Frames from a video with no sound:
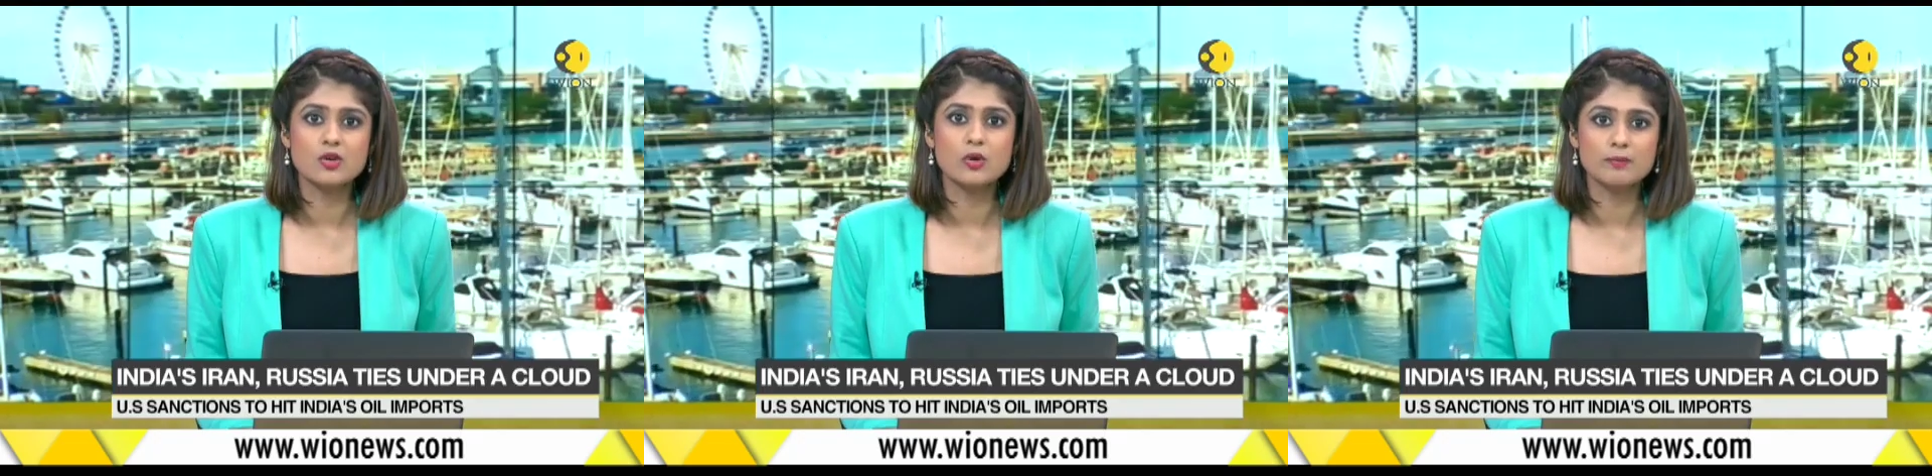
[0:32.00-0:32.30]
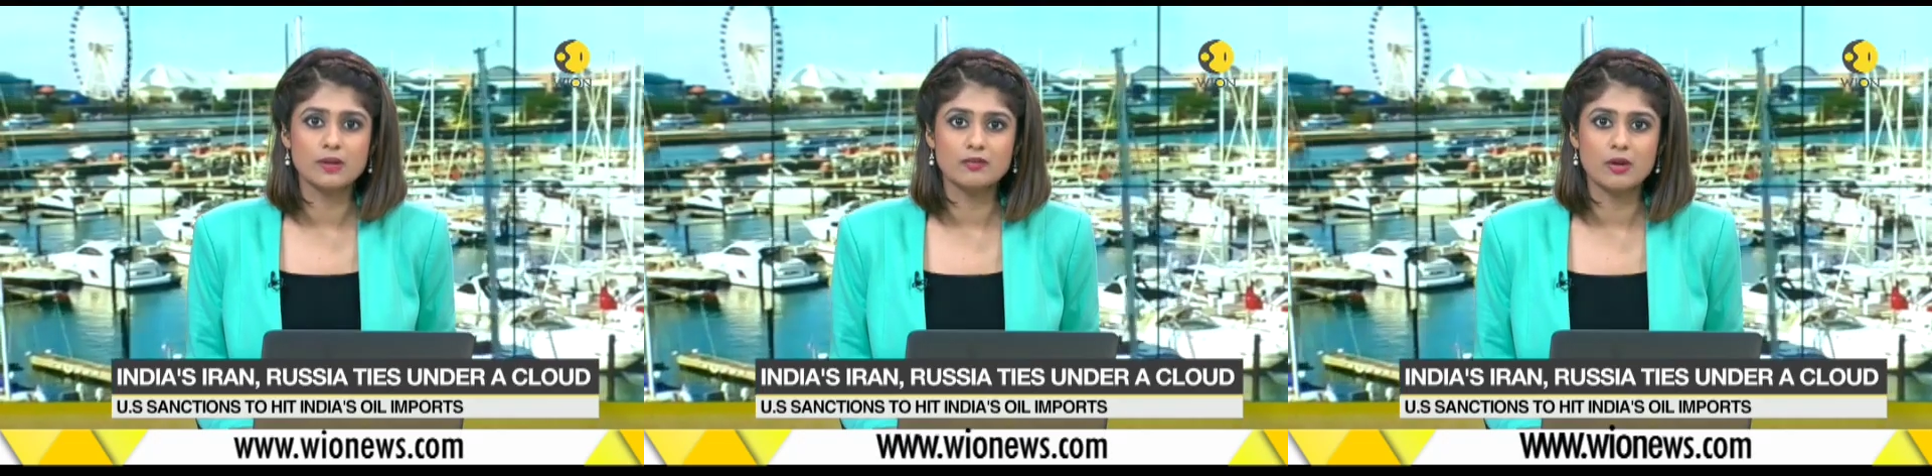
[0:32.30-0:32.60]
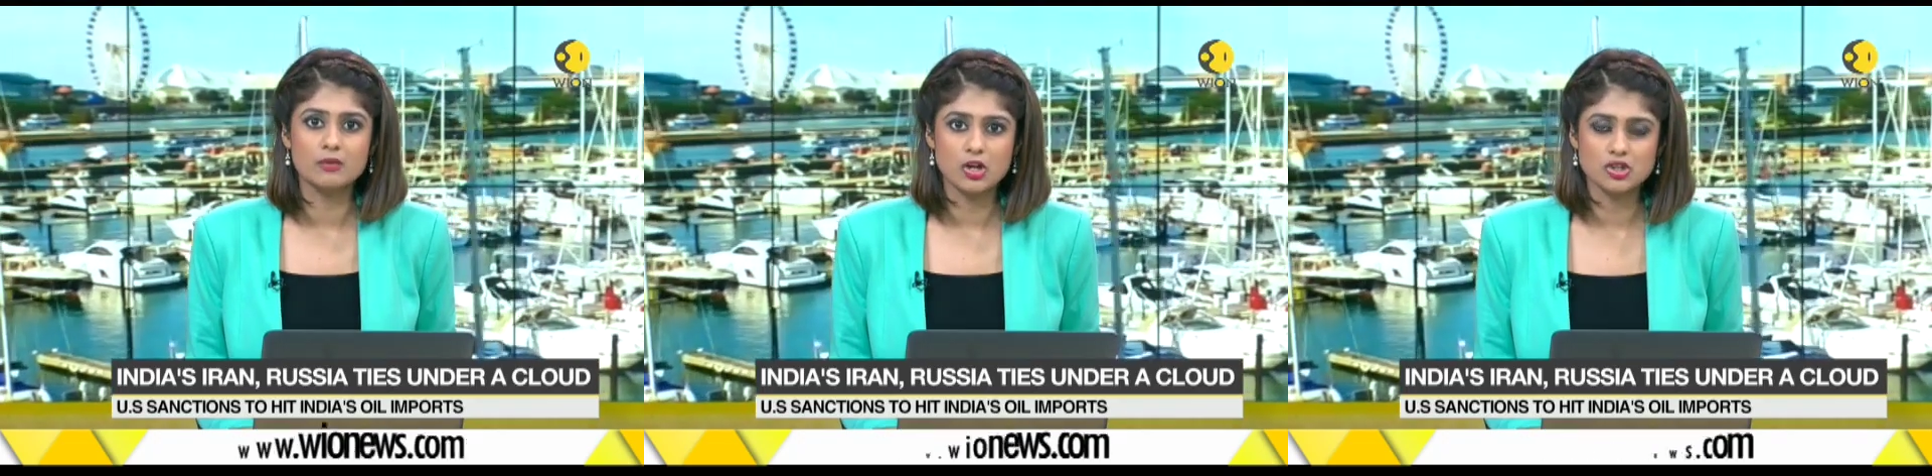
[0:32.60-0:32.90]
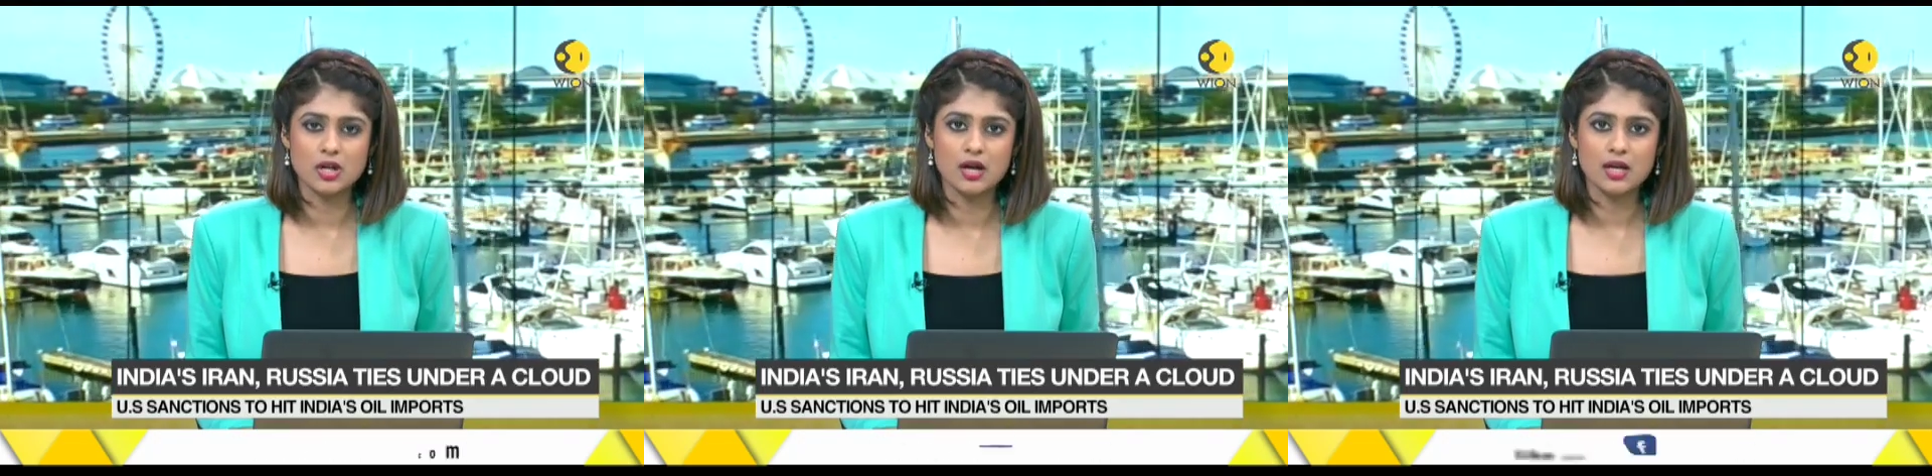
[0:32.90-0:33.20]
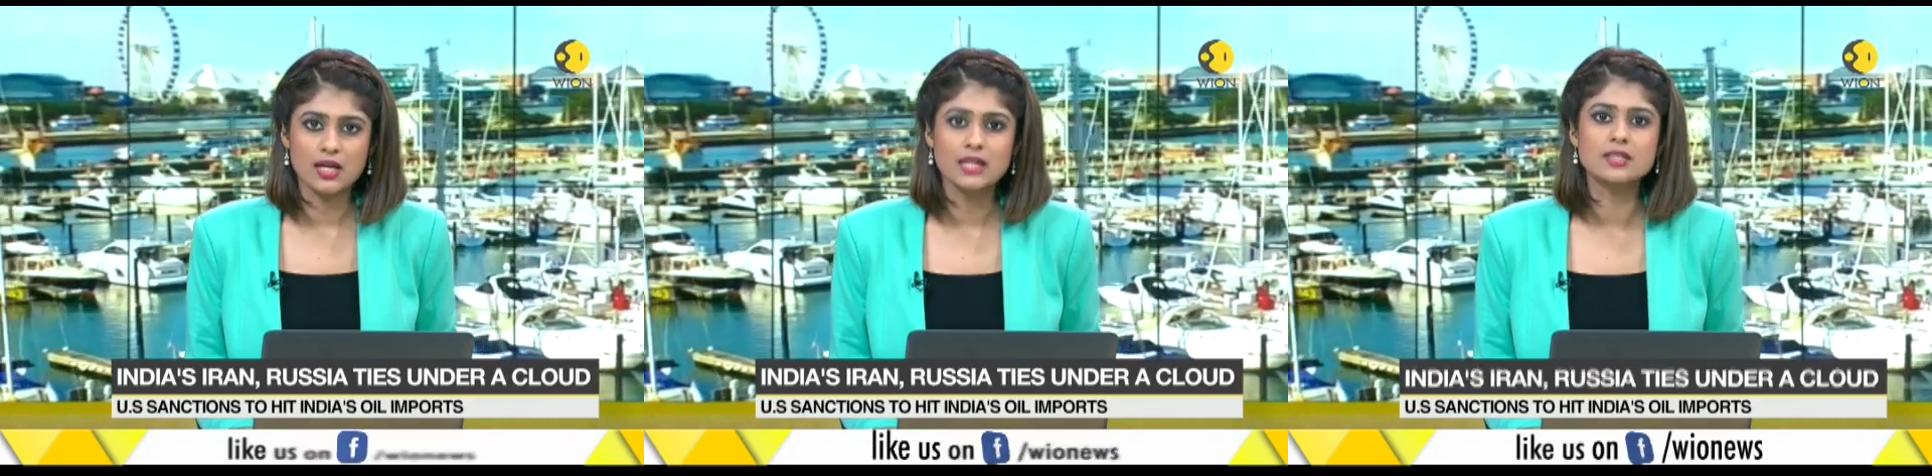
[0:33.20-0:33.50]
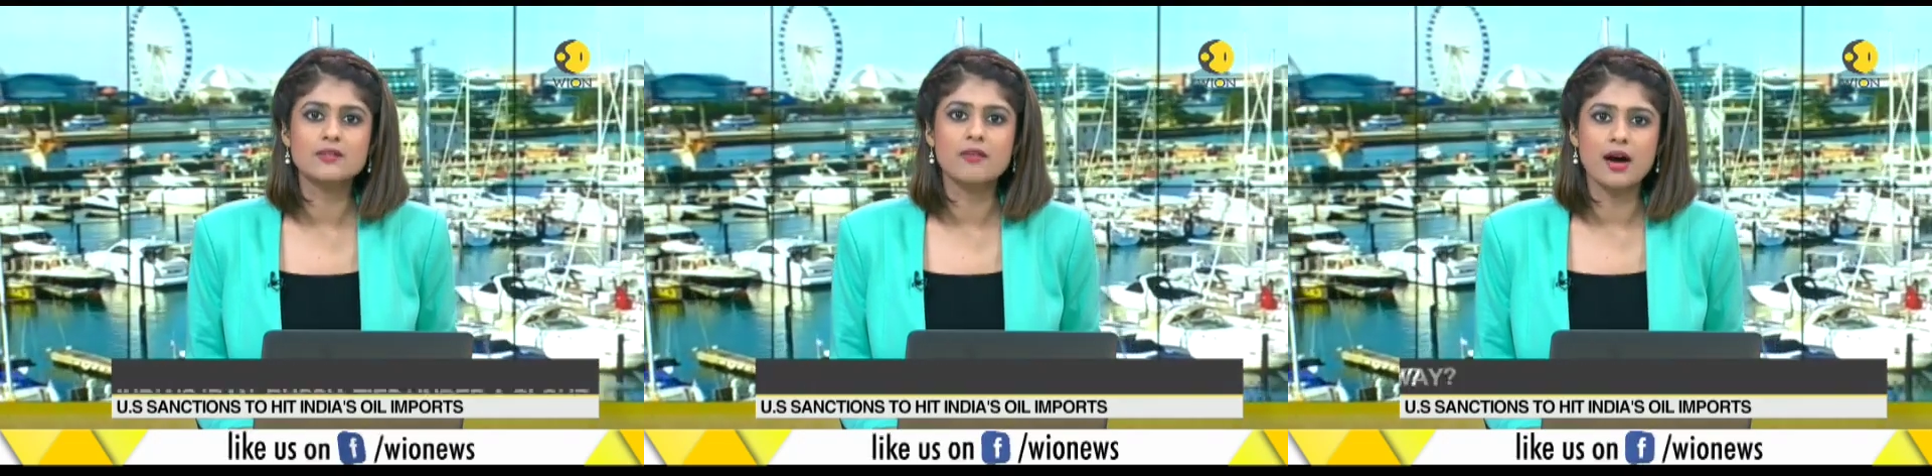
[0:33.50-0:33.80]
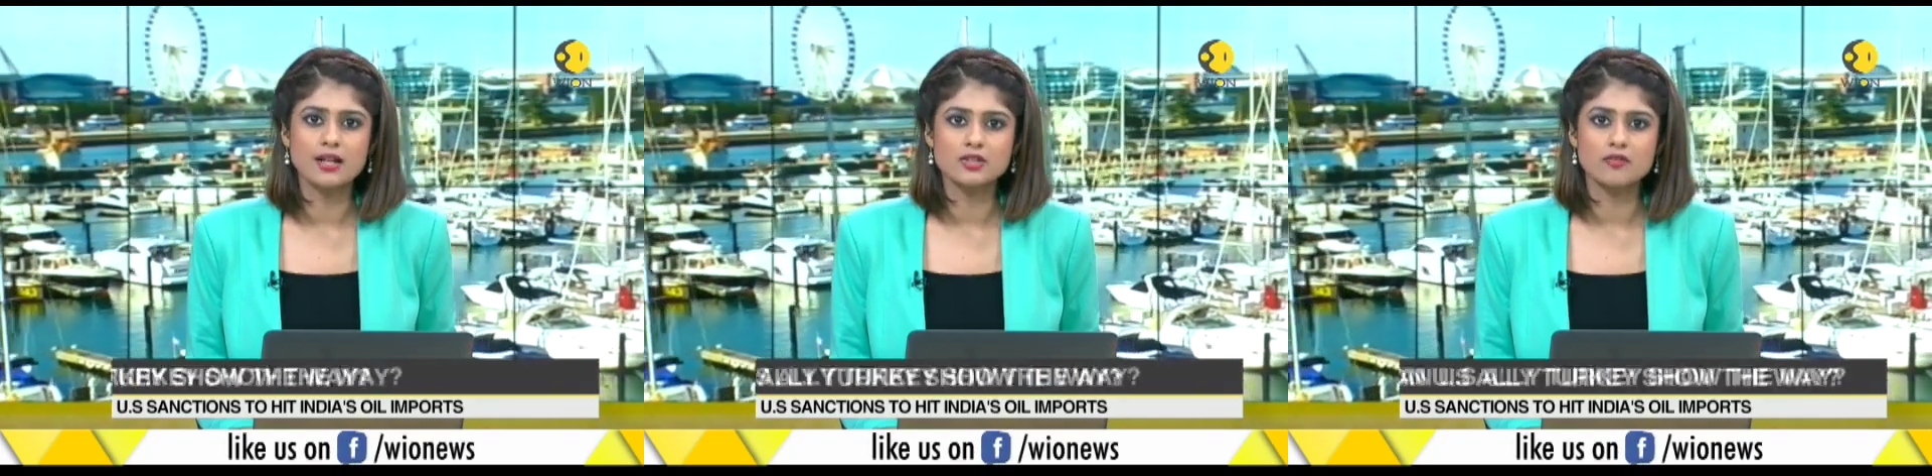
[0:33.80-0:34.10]
equipment from Russia in
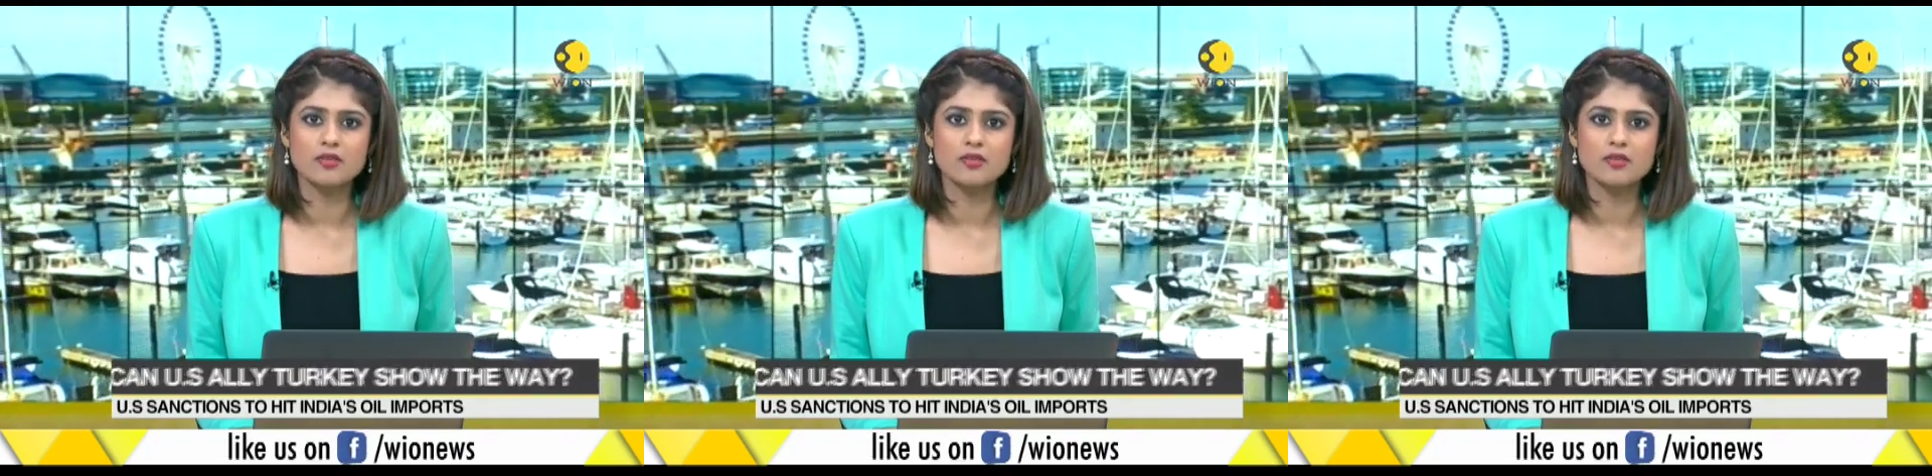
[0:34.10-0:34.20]
defiance